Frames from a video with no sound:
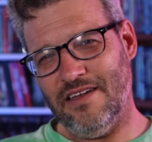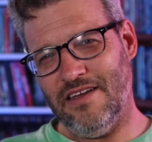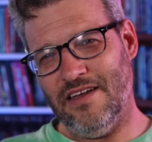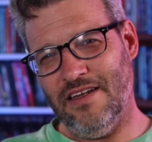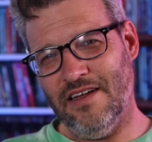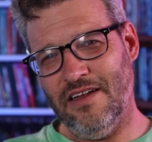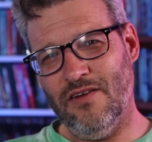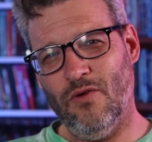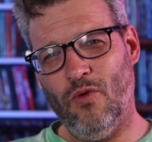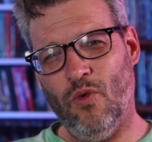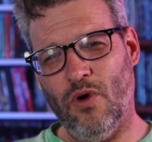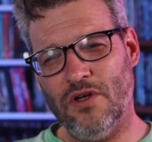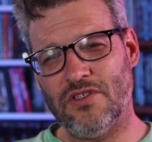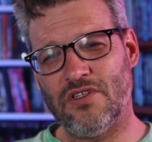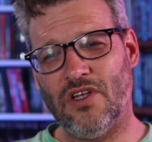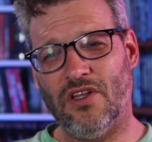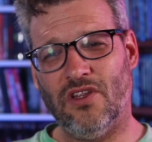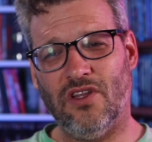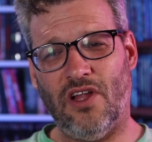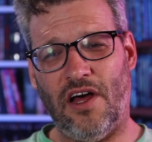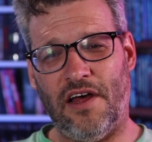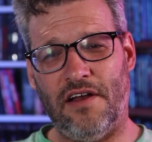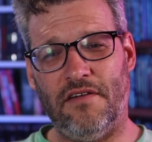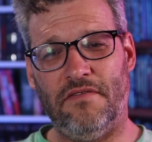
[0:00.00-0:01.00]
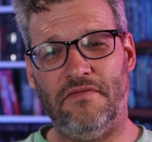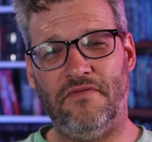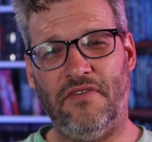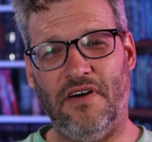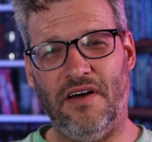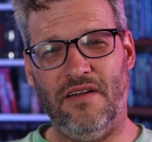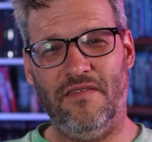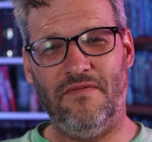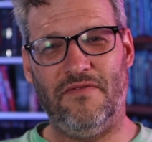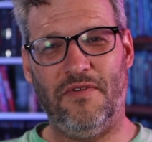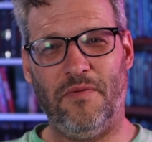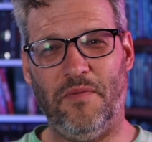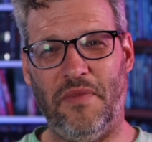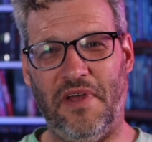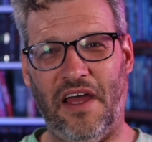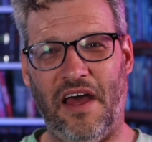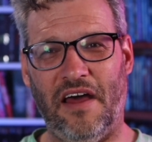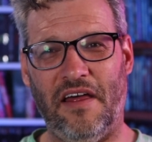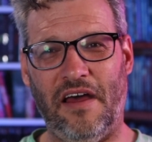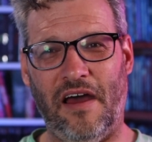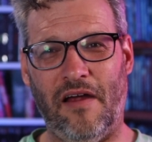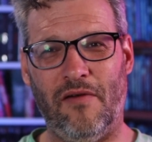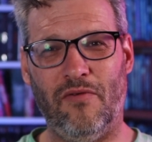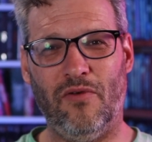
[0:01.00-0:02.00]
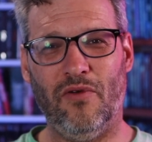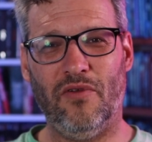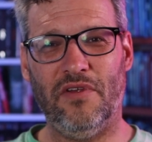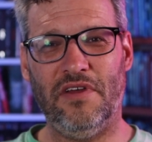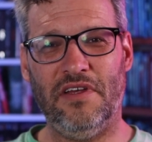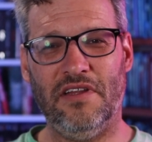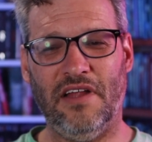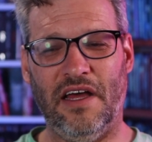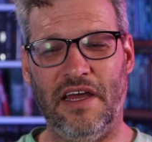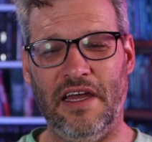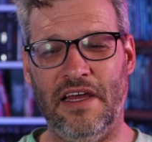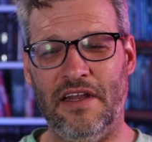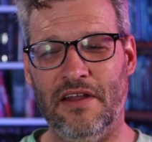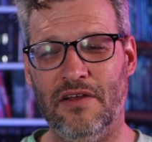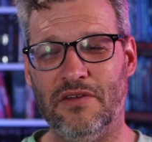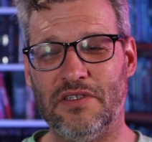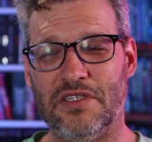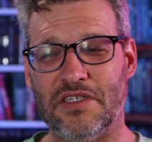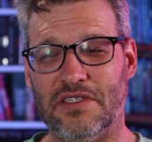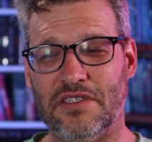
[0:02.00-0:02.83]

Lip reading: it was a lot of fun for me. I really like, and this